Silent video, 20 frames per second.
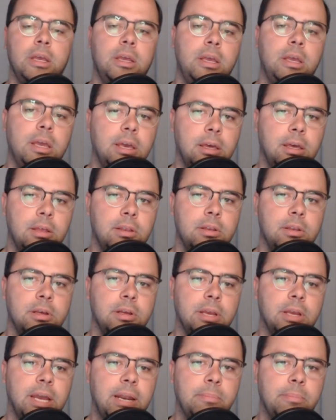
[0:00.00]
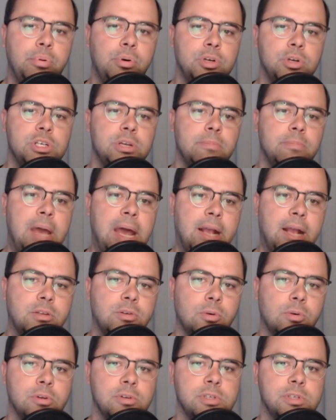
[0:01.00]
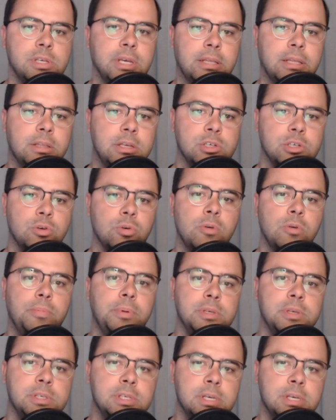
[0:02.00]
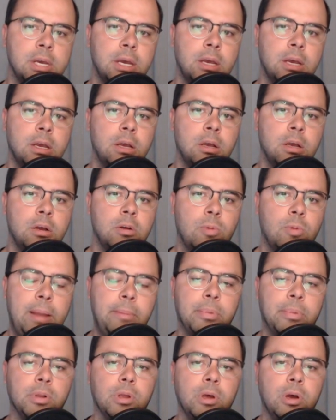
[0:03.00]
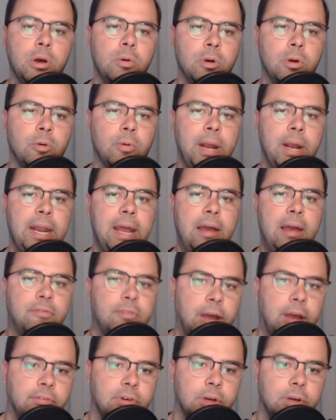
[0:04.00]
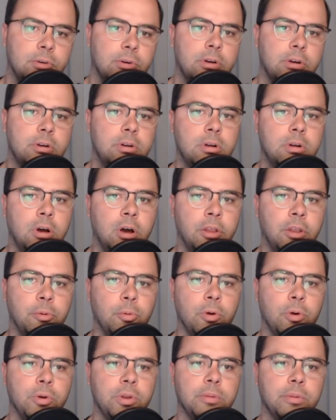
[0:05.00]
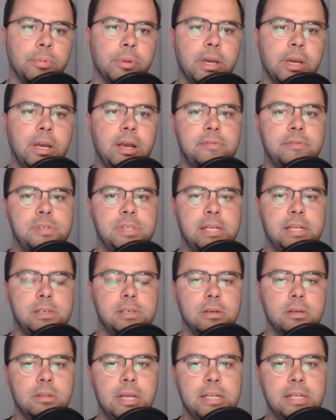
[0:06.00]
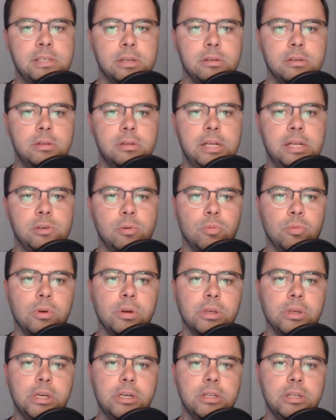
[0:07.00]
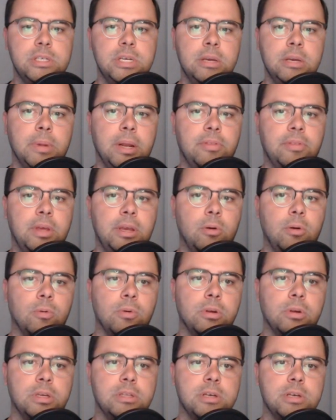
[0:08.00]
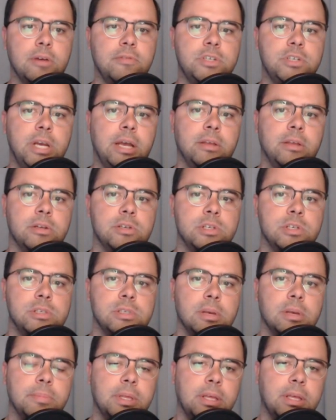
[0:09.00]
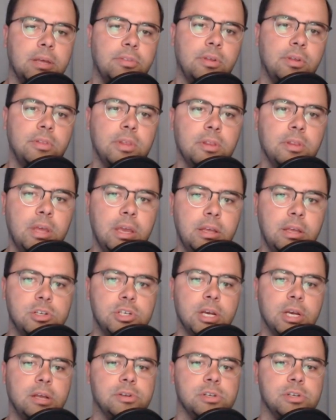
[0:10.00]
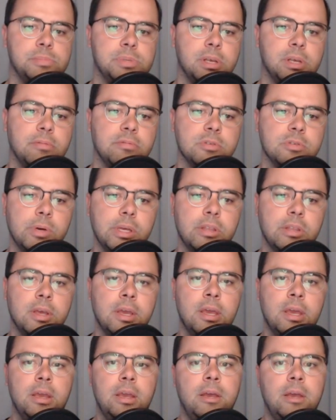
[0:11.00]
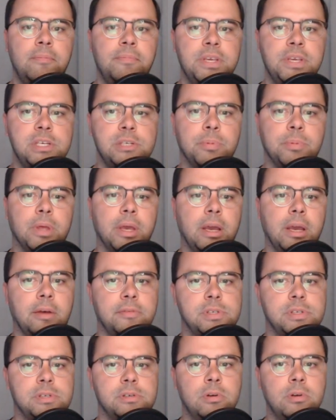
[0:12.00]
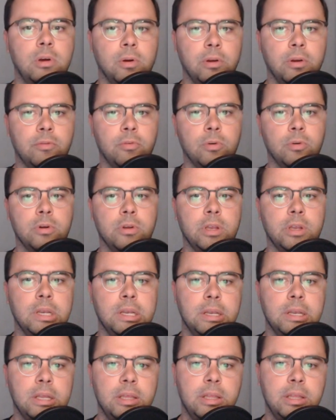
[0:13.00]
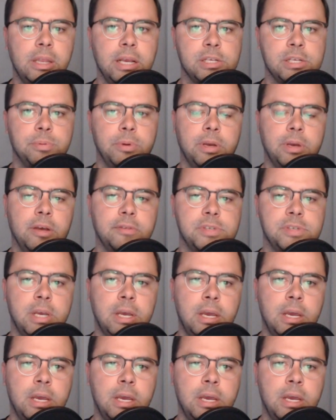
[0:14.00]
and kind of push it back towards, like, this group is right below or right at 500 on the road in the playoffs. That's a really good team, and I think a really tough challenge, and something I think that they can challenge themselves with in these playoffs going forward. And in the next playoffs,